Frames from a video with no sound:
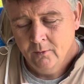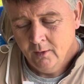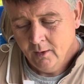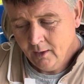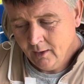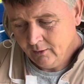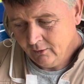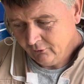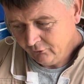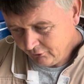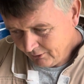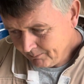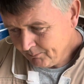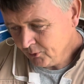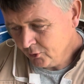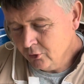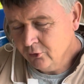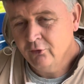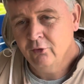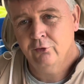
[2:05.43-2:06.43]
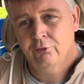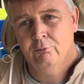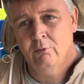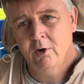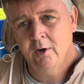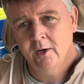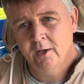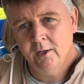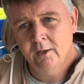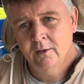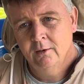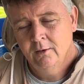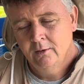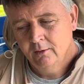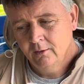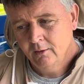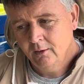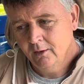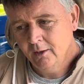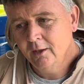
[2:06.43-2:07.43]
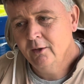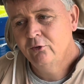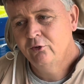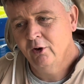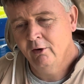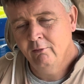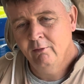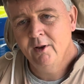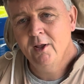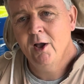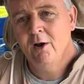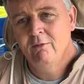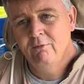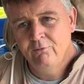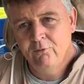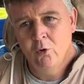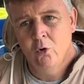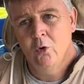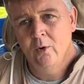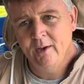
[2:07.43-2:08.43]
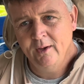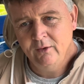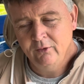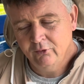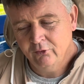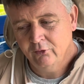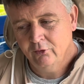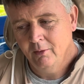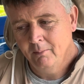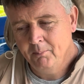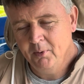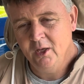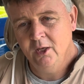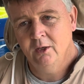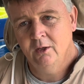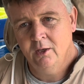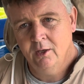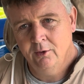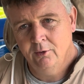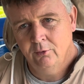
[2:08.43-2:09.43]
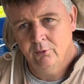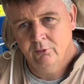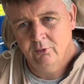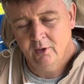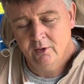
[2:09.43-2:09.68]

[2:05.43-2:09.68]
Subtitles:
And as I said, because it's runny, it generally avoids being killed.